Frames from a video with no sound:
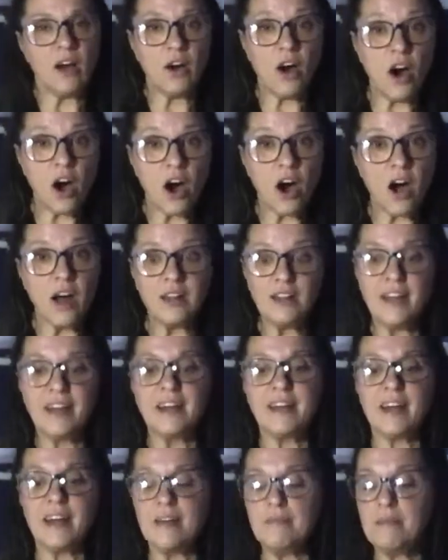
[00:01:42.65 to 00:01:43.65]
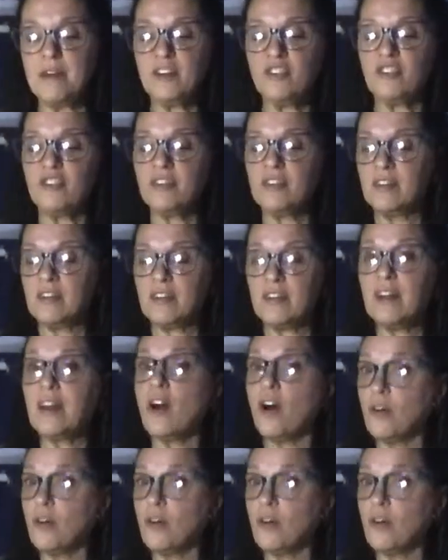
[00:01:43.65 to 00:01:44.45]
hot like I mentioned